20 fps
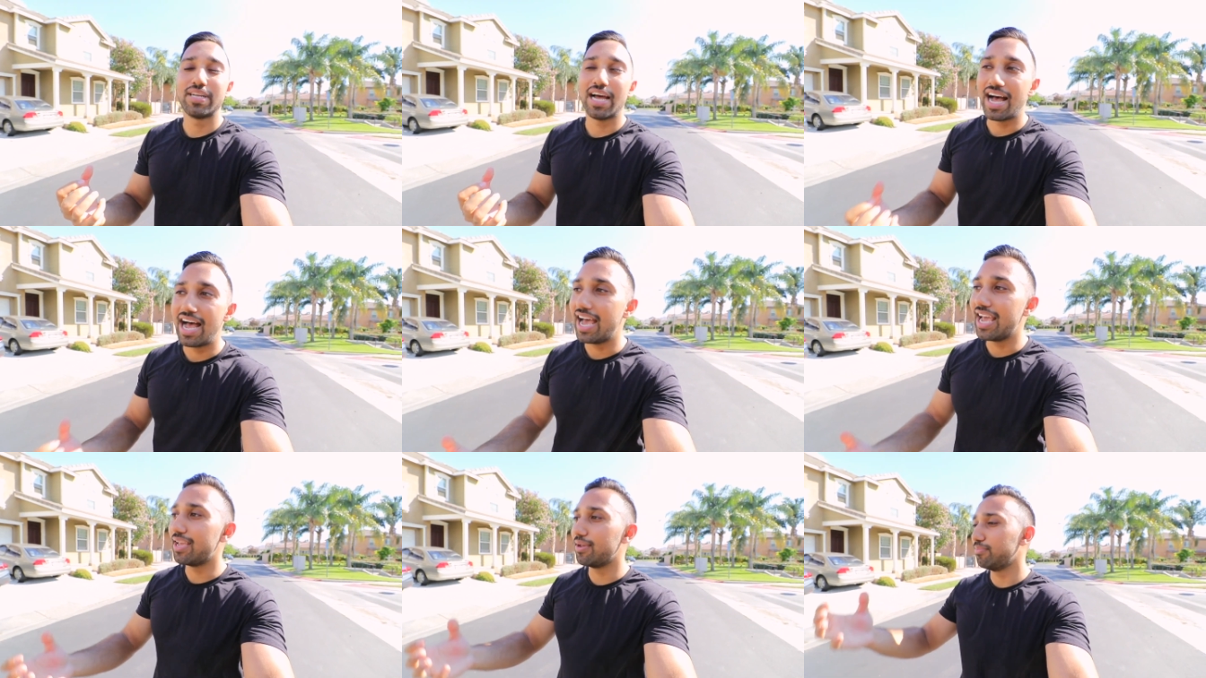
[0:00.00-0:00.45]

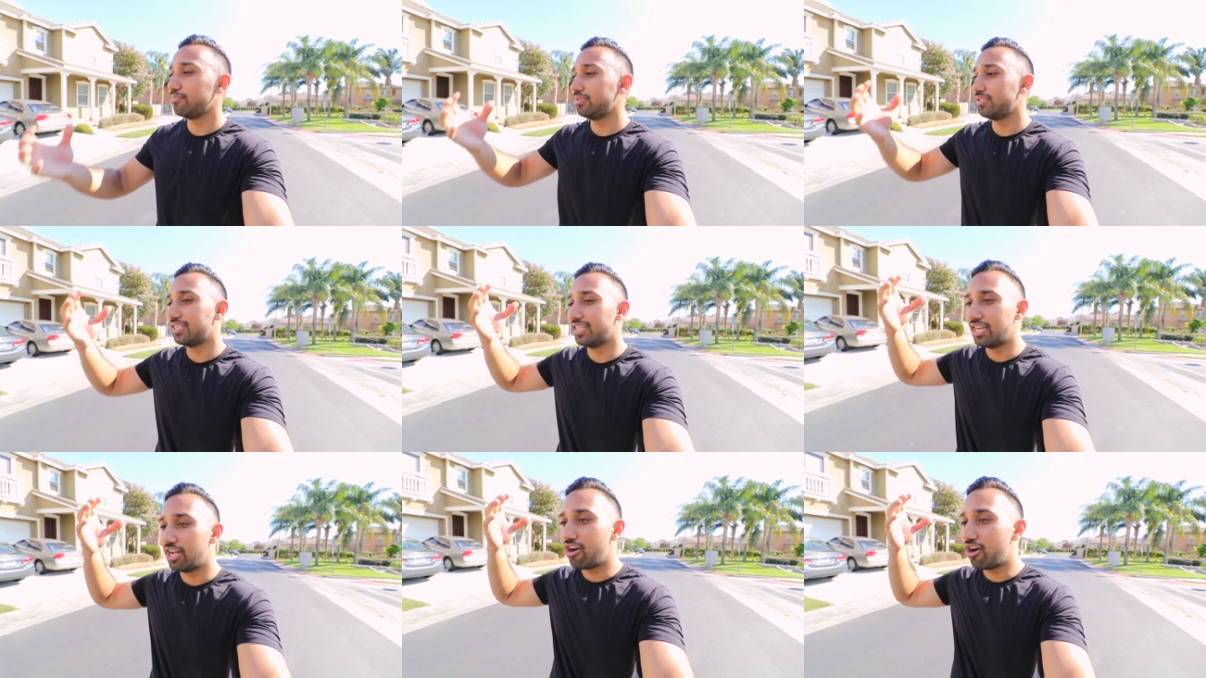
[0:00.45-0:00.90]

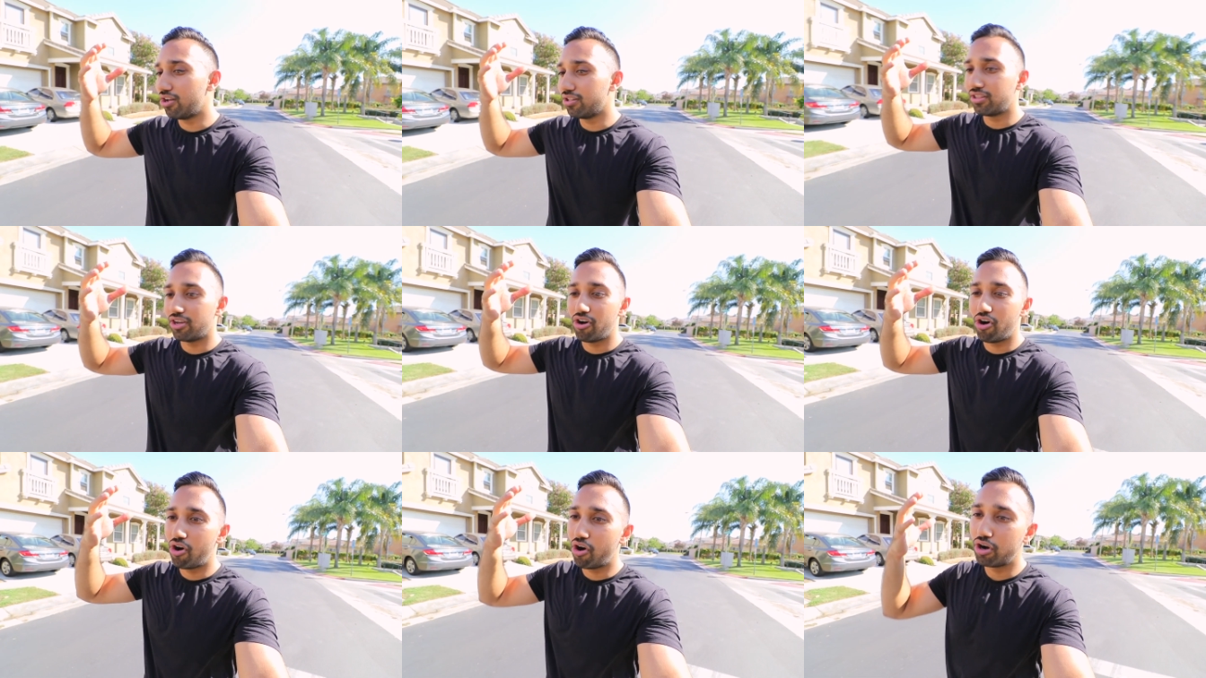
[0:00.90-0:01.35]
times and all
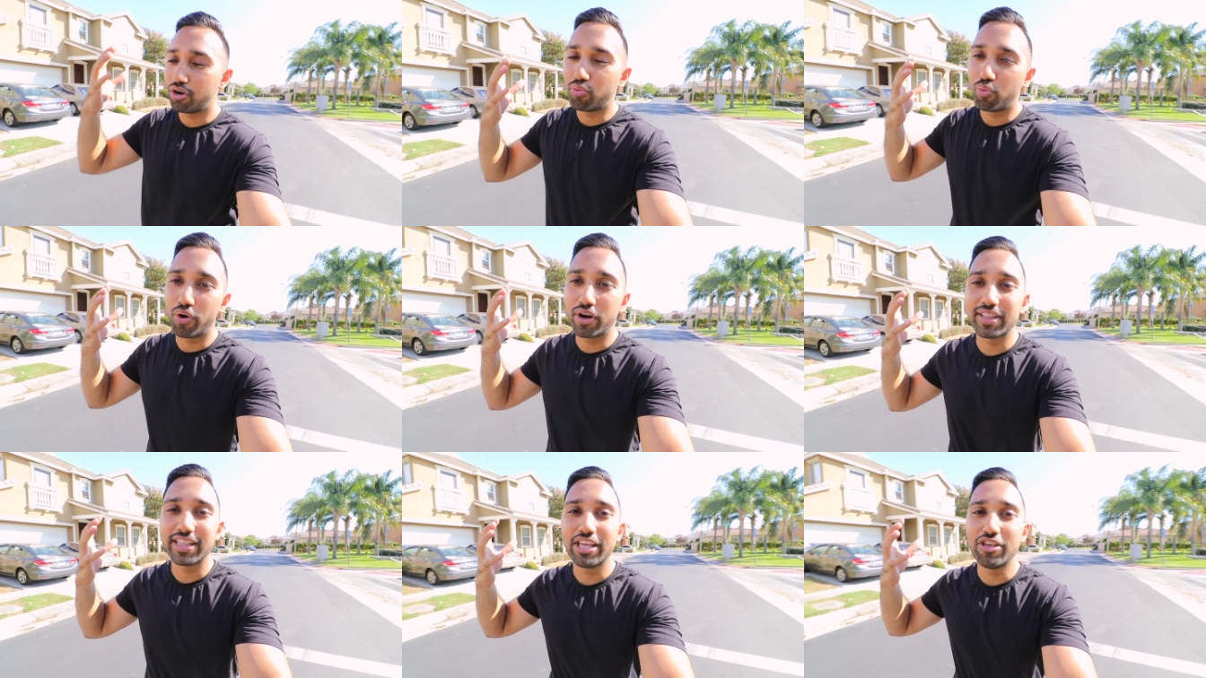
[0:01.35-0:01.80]
the hard
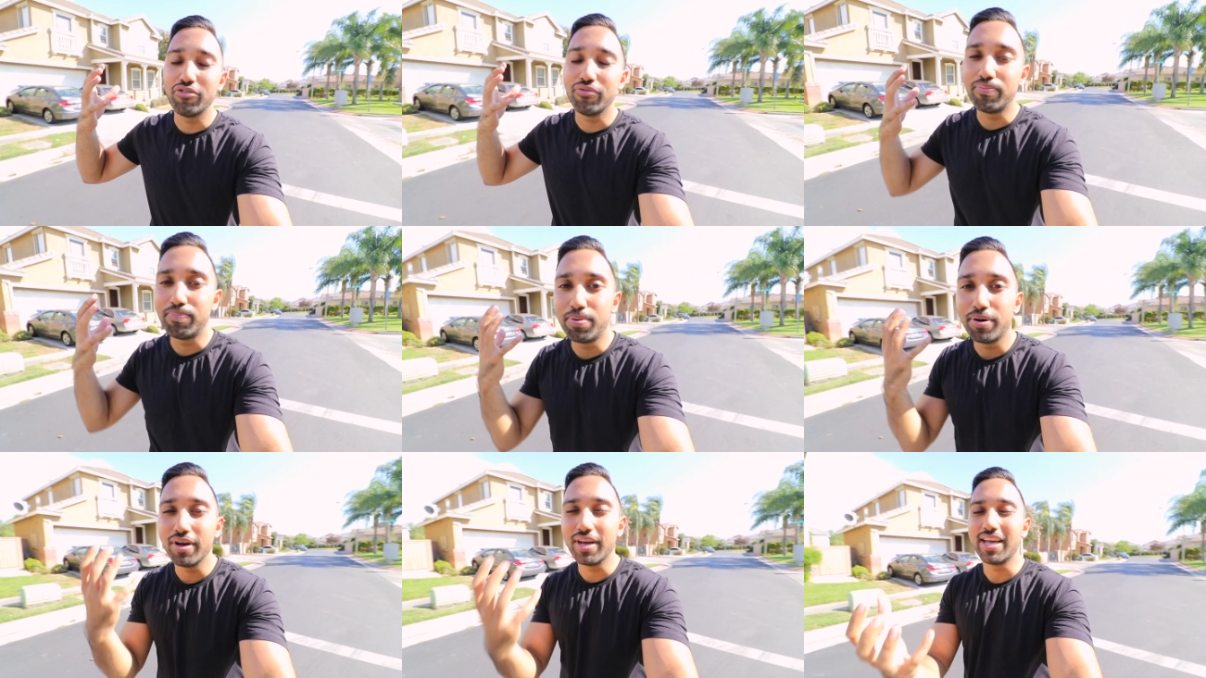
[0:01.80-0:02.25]
work that
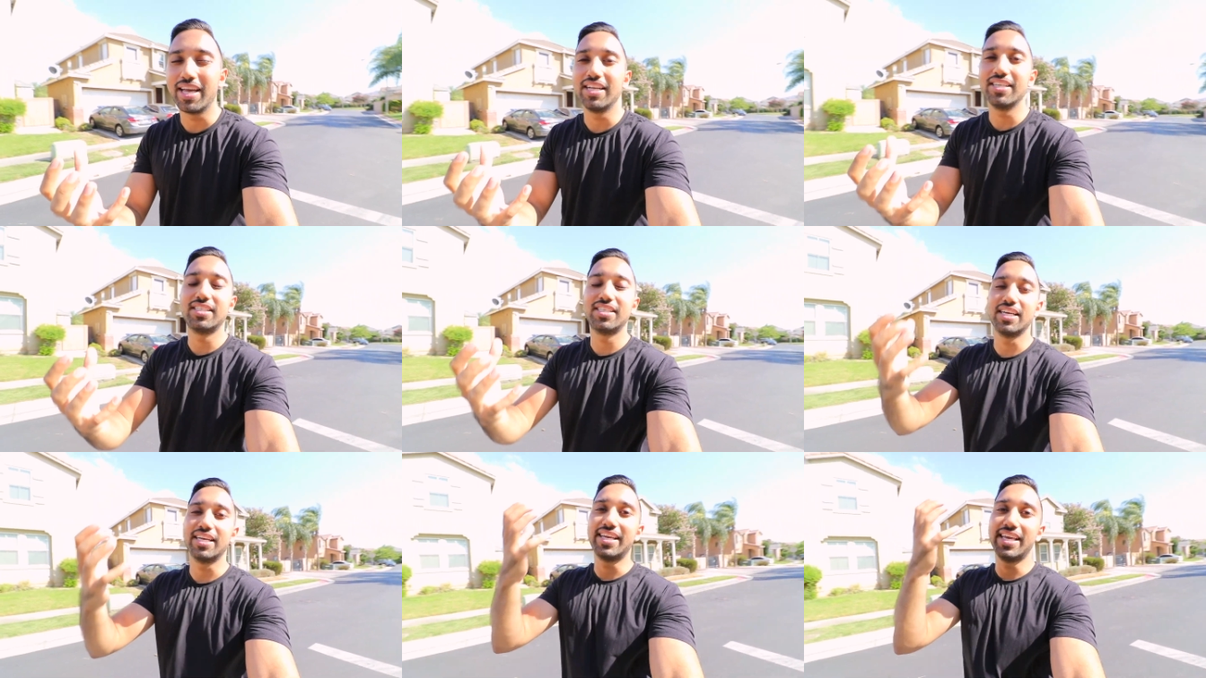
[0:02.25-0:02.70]
you've put
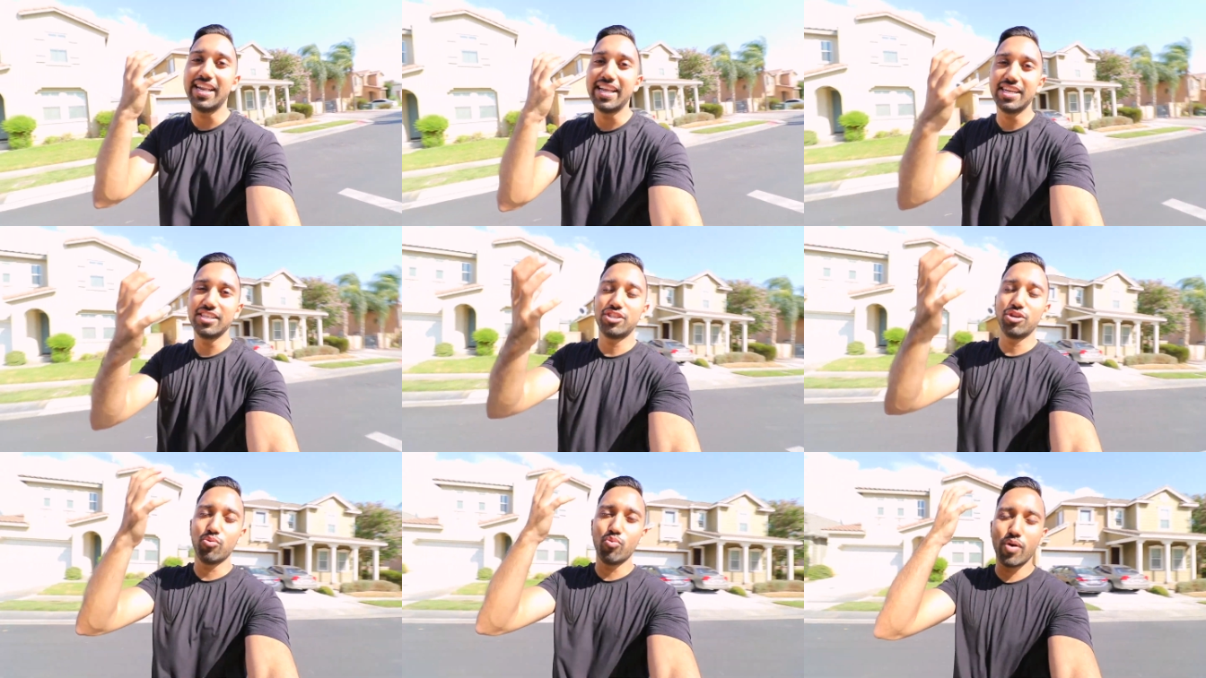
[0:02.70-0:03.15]
into
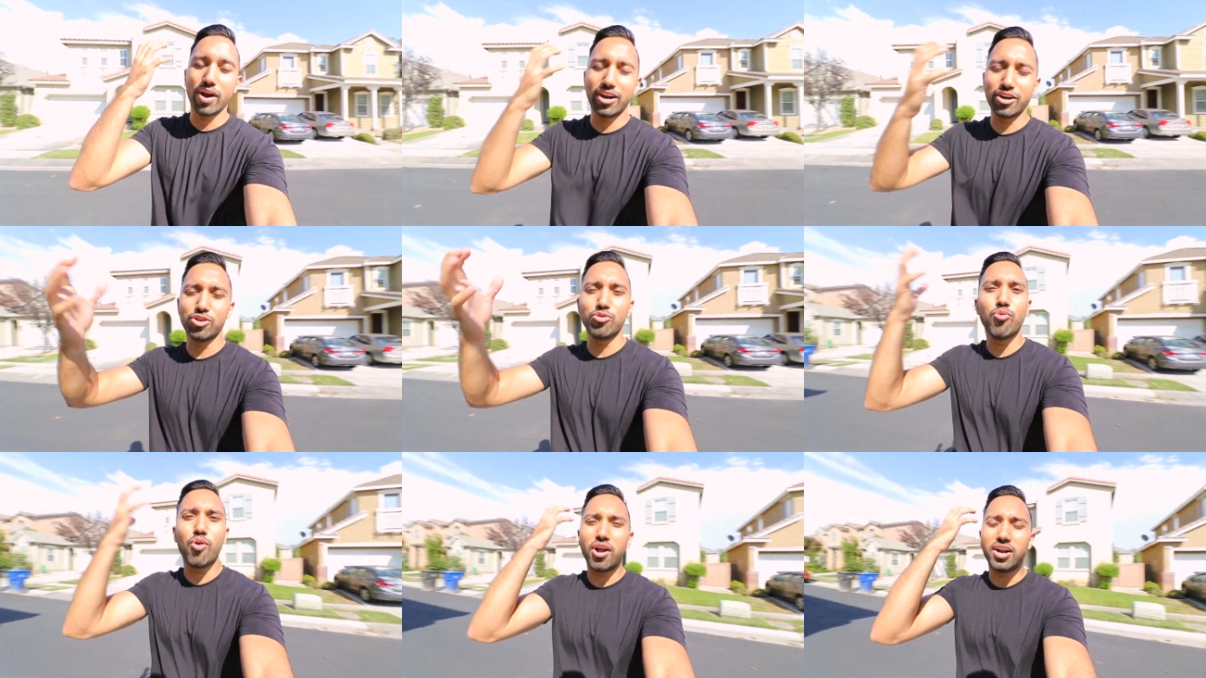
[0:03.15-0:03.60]
getting to where
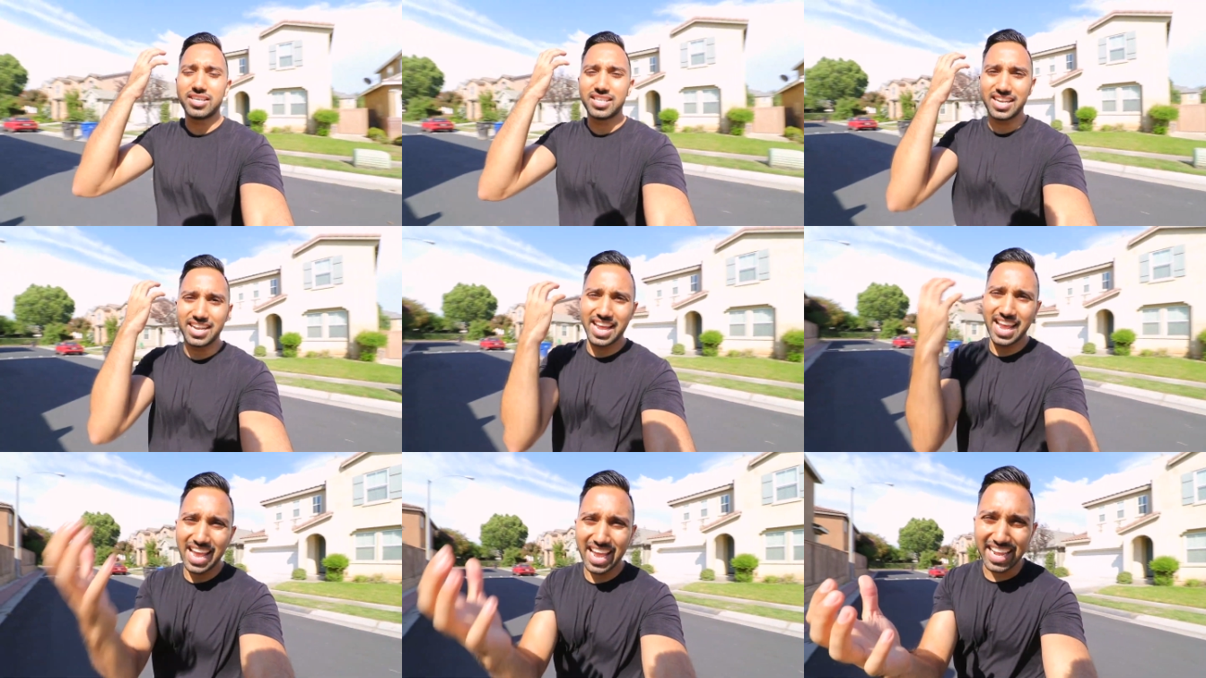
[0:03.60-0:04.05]
you are
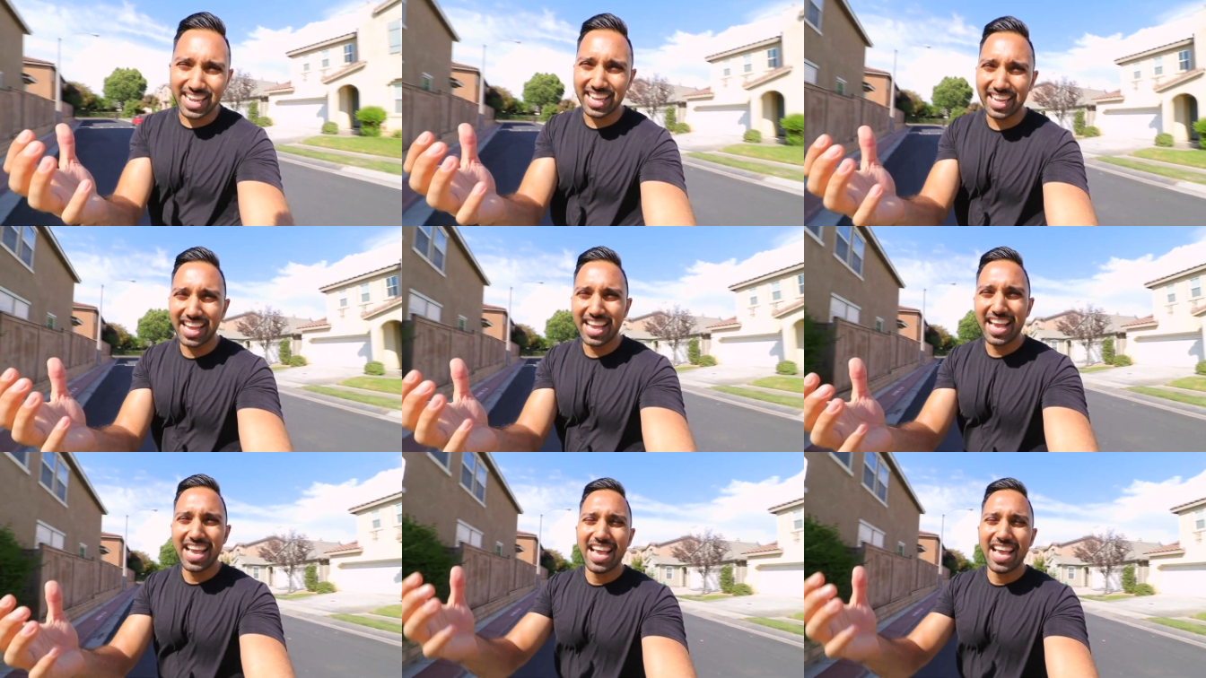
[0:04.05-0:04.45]
today